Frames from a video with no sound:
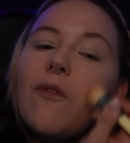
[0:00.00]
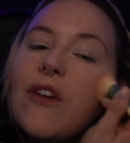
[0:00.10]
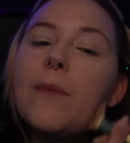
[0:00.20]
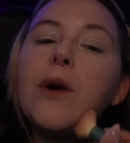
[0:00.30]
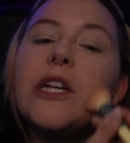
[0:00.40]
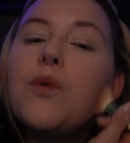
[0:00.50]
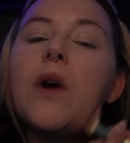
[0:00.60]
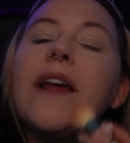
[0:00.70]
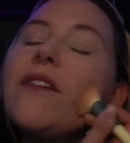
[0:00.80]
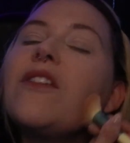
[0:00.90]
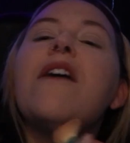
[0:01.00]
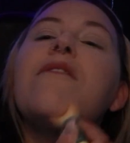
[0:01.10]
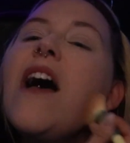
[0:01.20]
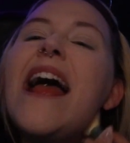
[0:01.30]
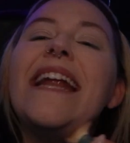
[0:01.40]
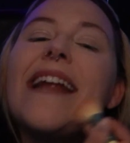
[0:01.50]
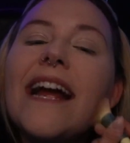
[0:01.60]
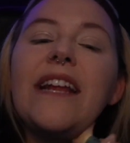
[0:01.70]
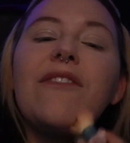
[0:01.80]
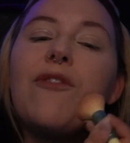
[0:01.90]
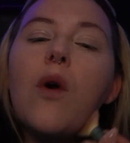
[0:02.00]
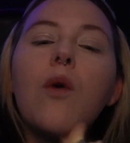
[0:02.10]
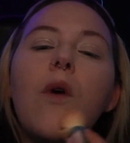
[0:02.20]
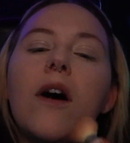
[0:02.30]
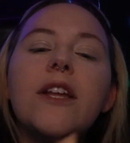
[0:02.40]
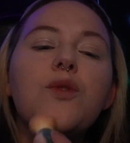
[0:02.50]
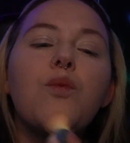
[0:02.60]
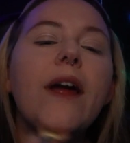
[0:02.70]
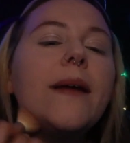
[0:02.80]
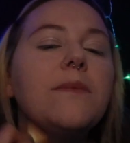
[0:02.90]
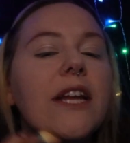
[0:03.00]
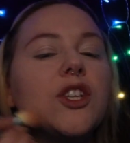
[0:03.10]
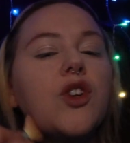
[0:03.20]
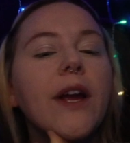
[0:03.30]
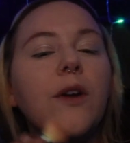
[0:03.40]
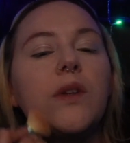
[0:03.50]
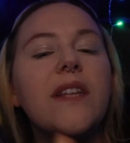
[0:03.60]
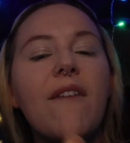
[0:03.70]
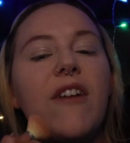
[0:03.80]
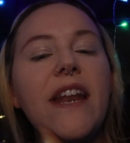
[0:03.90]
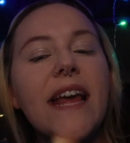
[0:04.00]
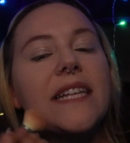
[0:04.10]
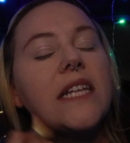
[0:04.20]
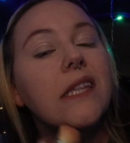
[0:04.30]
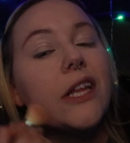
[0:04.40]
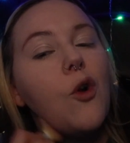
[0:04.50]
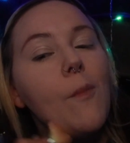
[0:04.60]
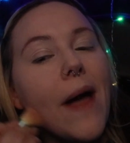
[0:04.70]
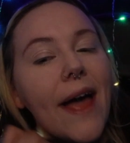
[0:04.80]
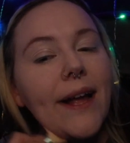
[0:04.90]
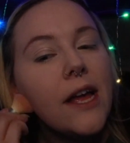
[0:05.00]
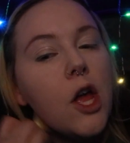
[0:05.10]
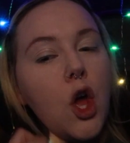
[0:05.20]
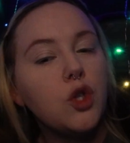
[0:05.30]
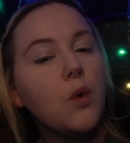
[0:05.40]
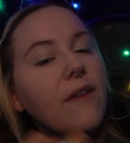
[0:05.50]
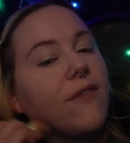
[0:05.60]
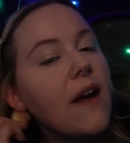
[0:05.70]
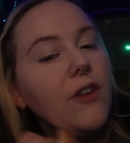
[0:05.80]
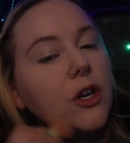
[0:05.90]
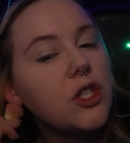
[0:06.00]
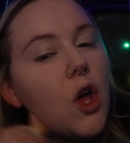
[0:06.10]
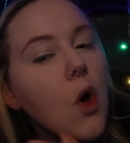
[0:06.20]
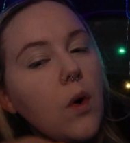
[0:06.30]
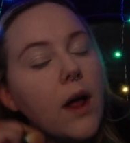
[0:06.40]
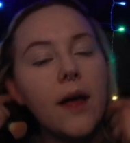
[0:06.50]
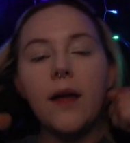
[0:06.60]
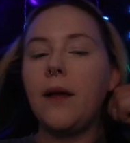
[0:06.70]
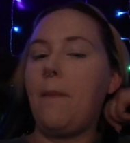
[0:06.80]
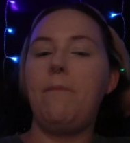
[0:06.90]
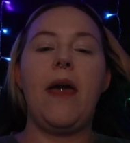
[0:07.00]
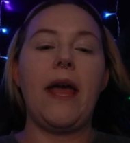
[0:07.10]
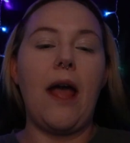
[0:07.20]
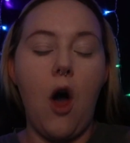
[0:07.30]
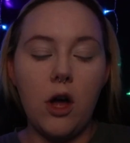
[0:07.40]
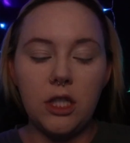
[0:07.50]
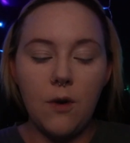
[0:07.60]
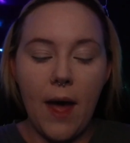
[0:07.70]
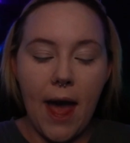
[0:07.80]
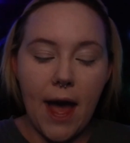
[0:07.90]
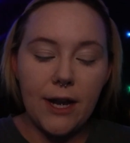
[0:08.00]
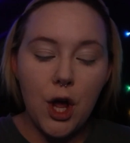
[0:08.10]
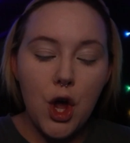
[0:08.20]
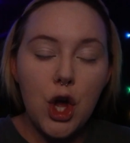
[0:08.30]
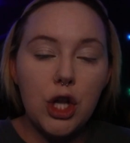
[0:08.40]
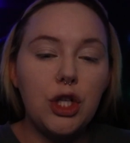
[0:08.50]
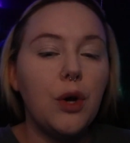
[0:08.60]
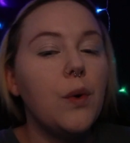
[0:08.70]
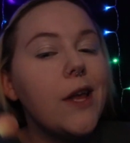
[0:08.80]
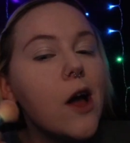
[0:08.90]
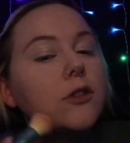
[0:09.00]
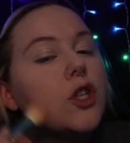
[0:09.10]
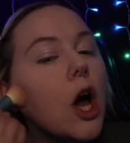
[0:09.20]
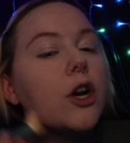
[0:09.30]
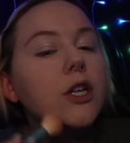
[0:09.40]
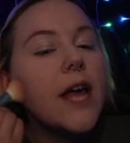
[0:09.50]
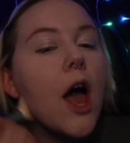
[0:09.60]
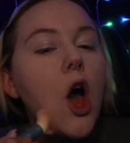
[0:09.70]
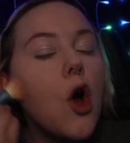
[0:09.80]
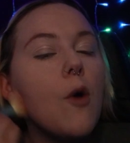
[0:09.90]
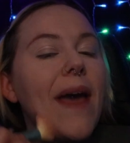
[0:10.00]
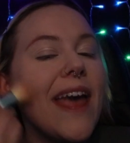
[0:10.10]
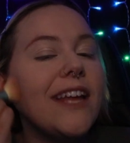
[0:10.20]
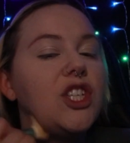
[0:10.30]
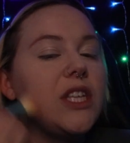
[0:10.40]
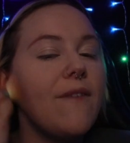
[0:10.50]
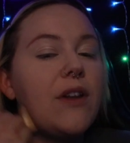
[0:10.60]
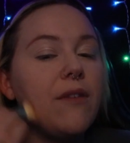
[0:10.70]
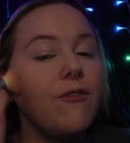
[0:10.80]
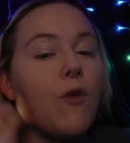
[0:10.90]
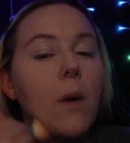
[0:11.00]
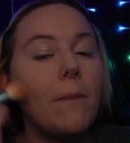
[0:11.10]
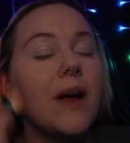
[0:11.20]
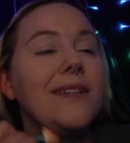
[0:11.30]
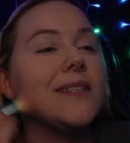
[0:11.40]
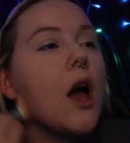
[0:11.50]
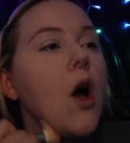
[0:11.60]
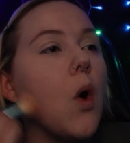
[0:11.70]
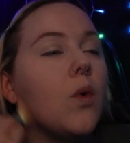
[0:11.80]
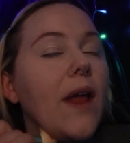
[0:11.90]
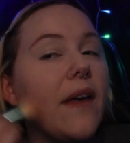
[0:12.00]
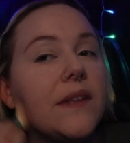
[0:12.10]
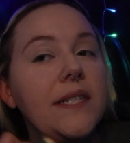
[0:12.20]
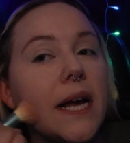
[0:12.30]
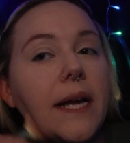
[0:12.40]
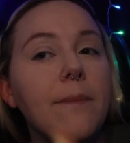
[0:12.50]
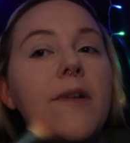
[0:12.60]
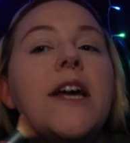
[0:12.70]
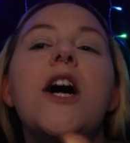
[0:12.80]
February 20th of 94, Wallace rapes and strangles Vanessa Little Mac, 25 years old. Mac also had 2 young daughters at home, age 7 and 4 months old at the time.